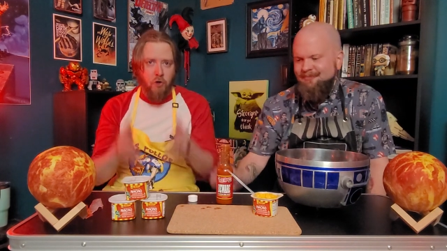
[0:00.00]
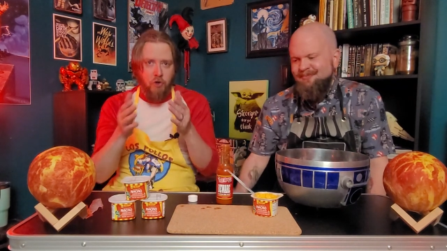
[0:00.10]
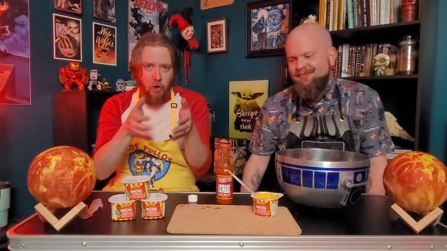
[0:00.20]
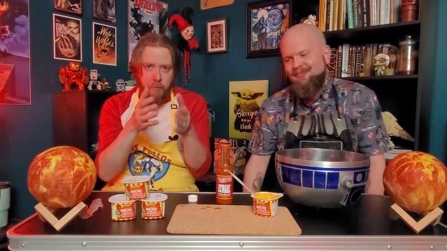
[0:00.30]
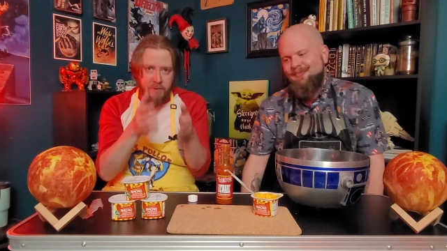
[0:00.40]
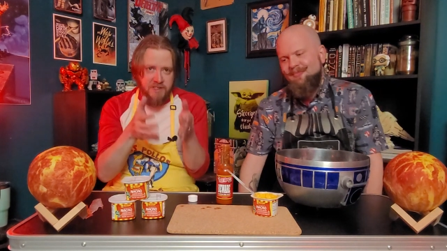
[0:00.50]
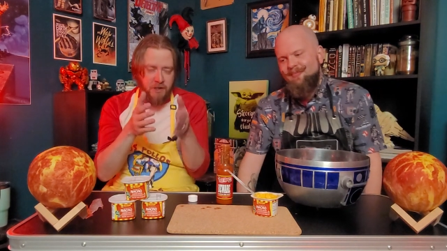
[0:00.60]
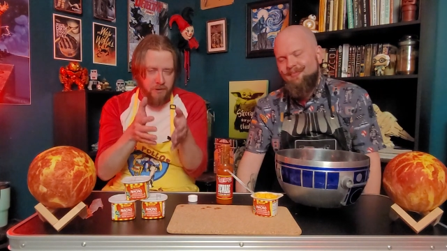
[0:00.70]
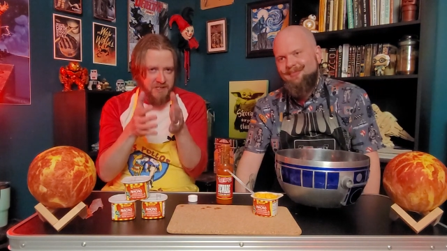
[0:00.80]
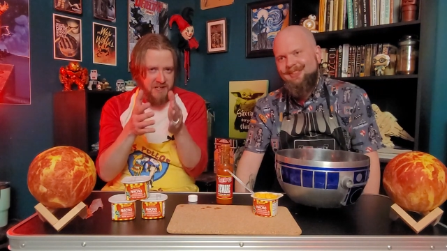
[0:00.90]

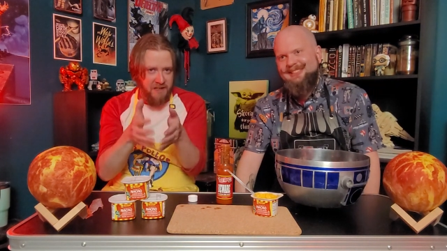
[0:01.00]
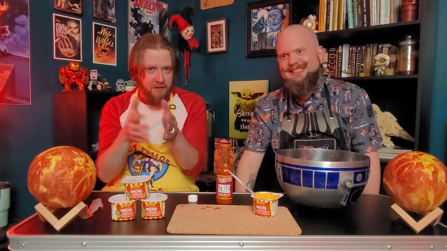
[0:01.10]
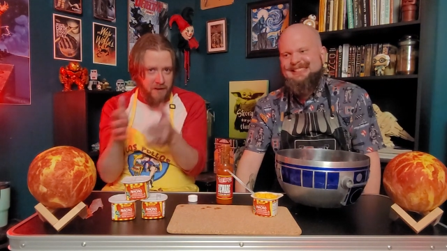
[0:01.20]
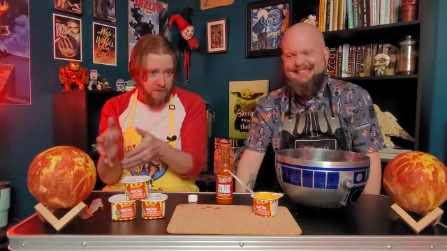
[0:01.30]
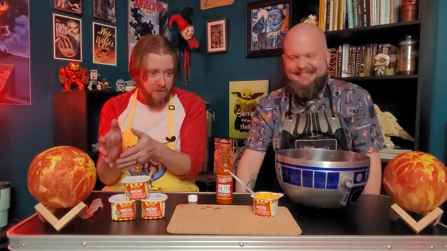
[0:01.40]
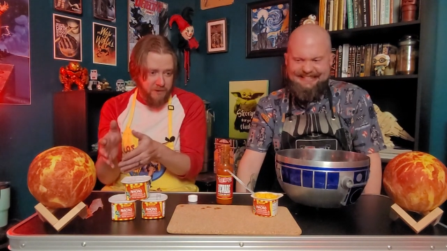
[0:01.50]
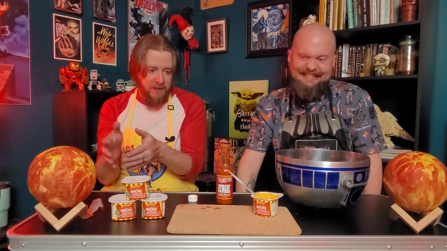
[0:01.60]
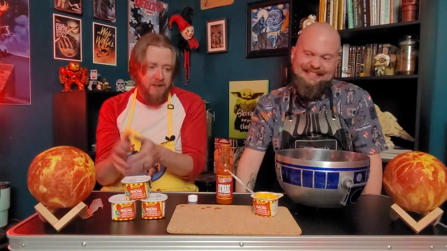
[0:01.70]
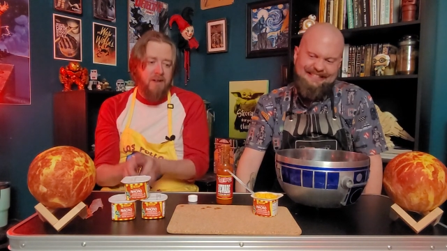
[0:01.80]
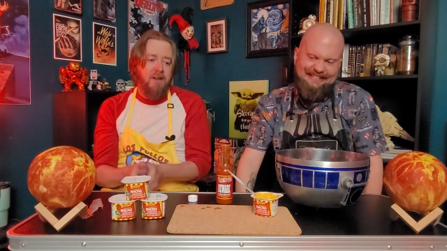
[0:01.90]
Speaker 1: comatose heat level.
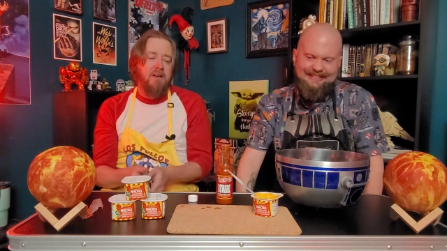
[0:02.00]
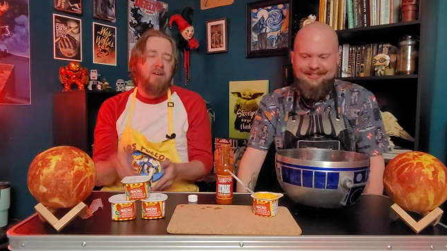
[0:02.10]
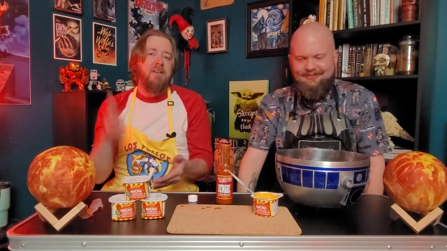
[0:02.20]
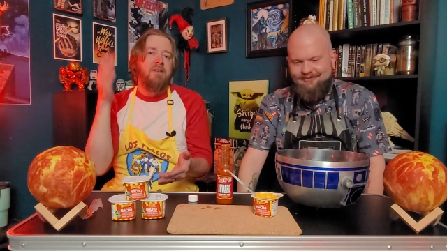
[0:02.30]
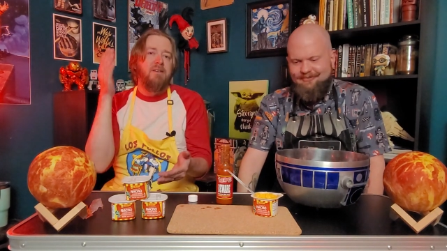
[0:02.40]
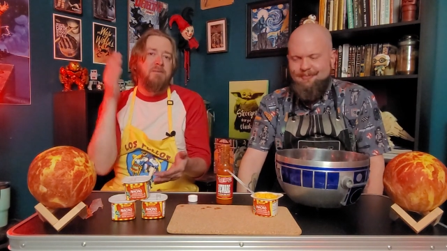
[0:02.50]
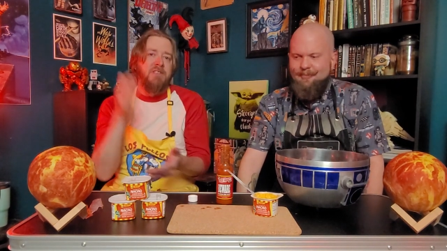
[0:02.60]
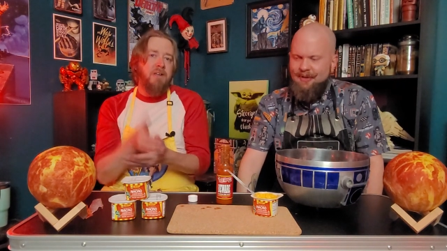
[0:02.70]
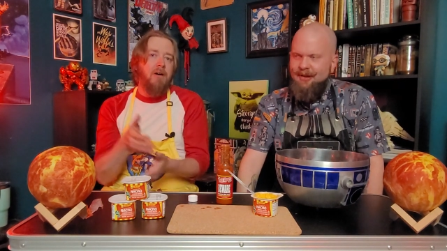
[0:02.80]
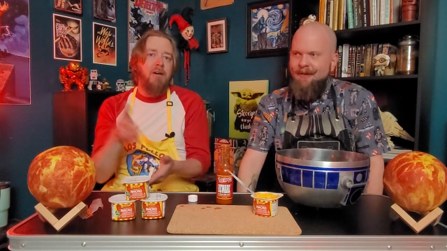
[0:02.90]
I'm
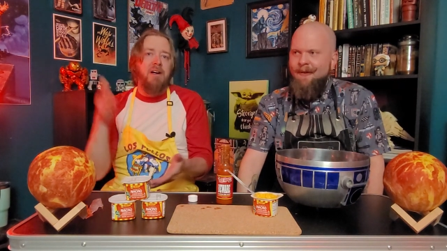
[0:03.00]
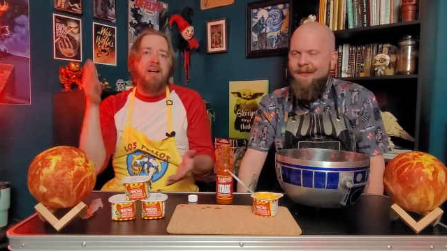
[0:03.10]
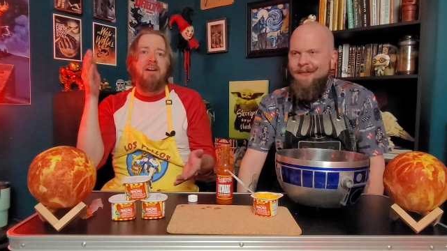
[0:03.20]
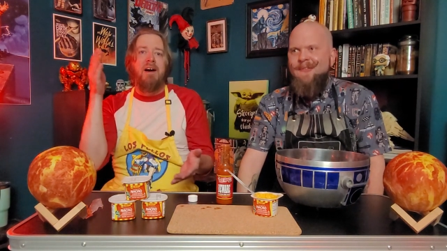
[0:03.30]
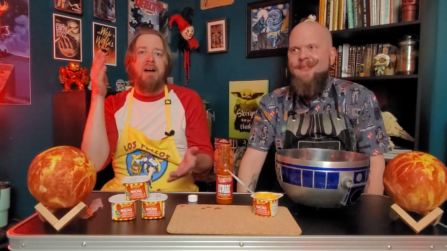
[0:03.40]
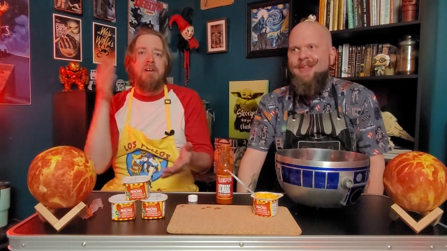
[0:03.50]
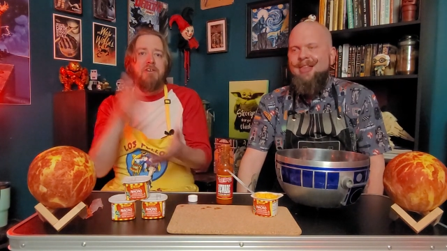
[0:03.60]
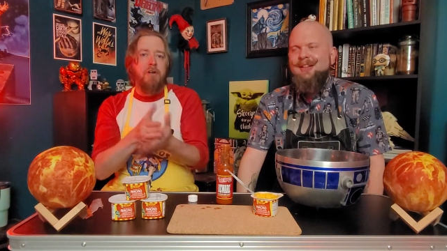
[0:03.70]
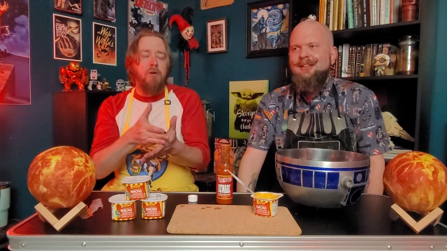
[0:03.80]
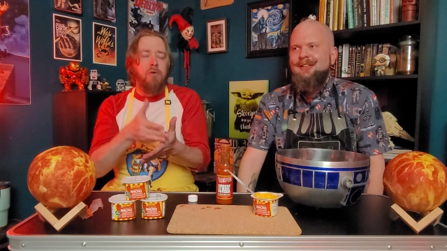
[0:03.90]
sorry, I
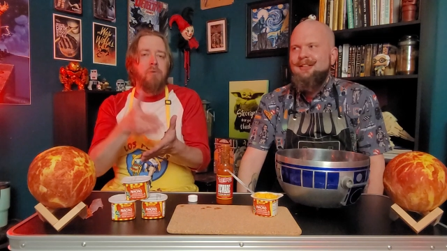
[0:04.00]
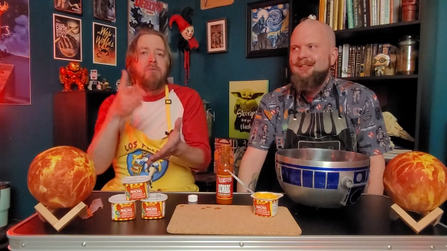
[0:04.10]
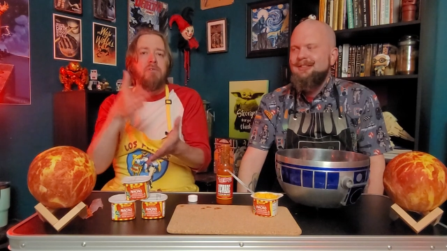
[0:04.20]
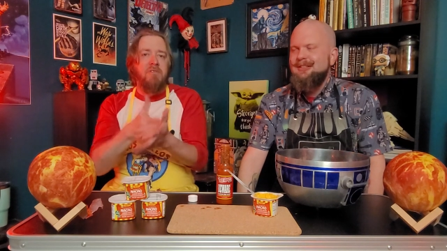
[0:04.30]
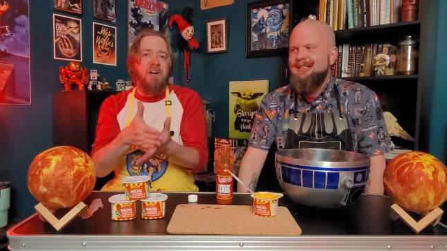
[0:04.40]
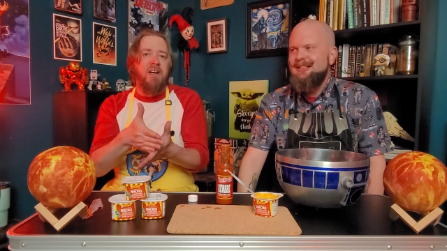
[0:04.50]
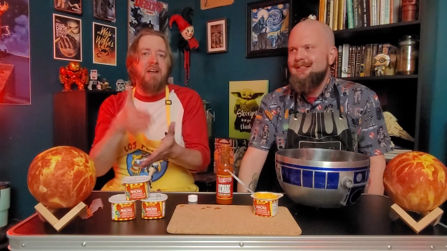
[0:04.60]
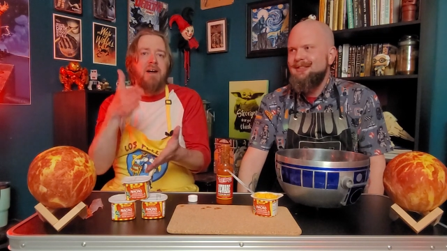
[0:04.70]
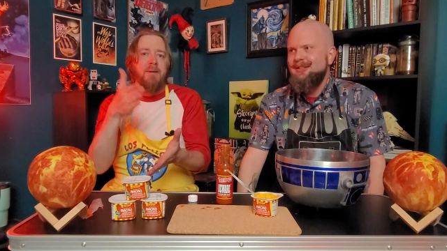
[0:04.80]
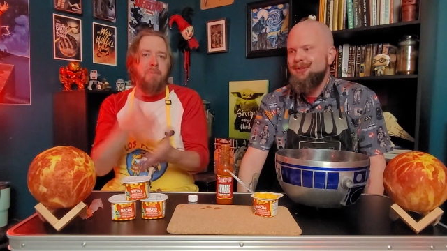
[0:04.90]
don't like
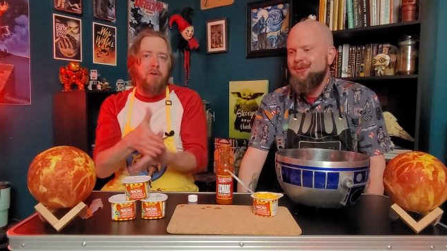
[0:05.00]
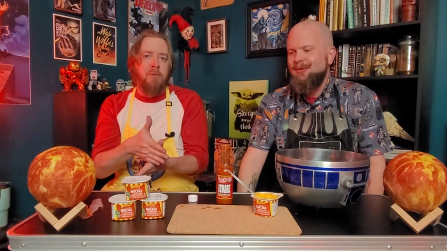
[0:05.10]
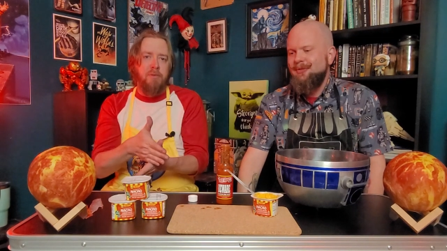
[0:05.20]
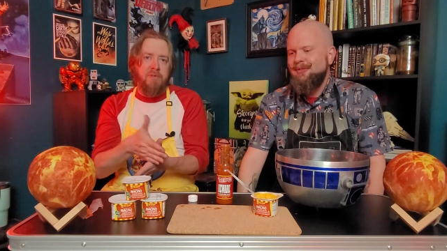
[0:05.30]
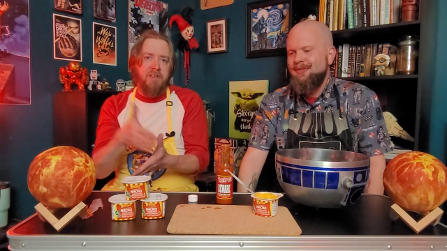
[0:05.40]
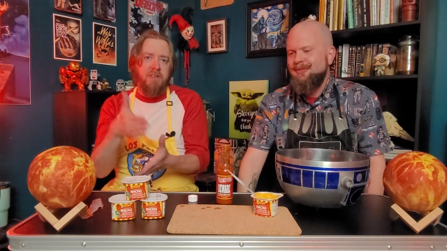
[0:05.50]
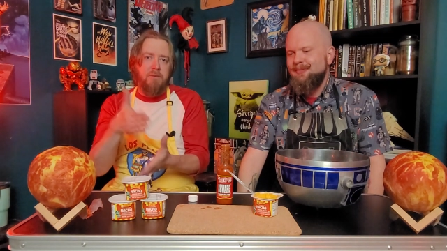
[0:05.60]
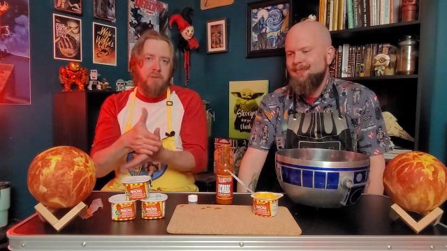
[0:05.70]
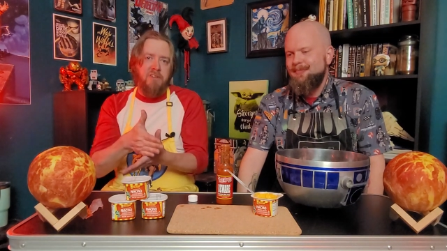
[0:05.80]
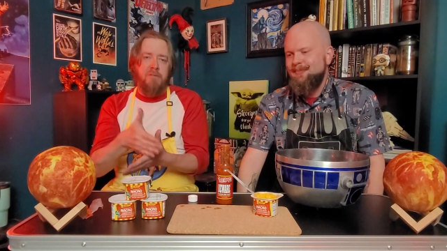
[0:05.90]
hyperbole
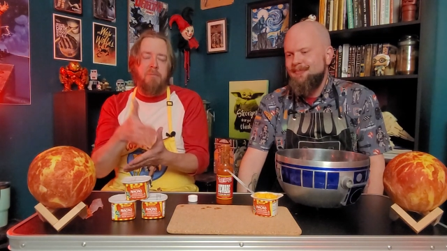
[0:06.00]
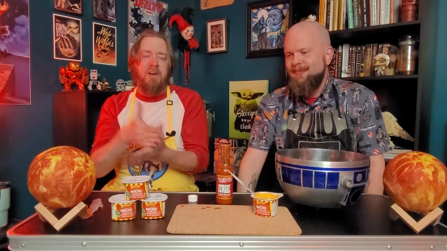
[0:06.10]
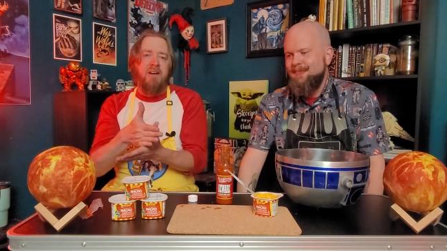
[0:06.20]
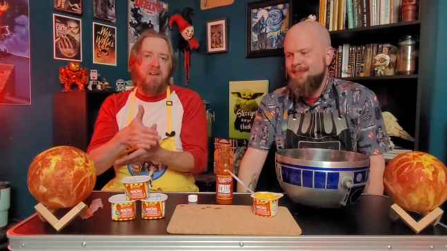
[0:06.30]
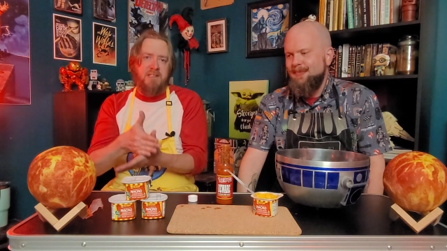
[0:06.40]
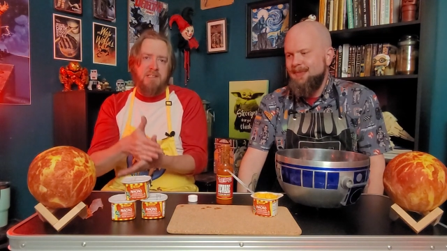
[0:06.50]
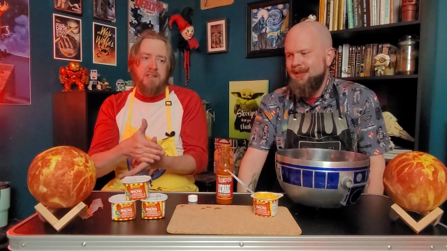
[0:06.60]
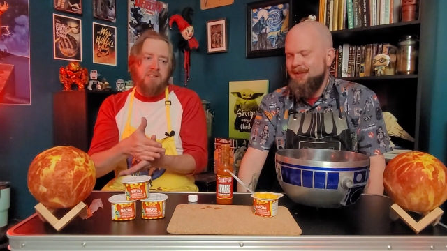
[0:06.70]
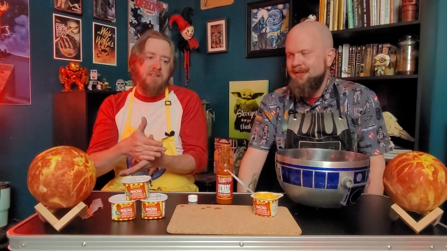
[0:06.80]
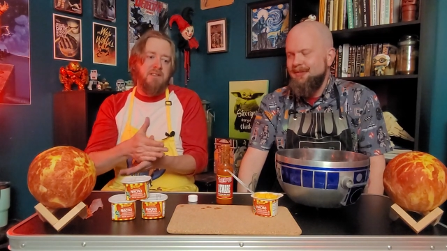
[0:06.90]
with my hot
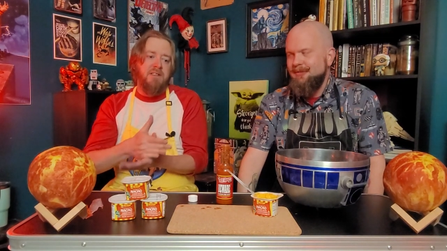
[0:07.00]
sauces.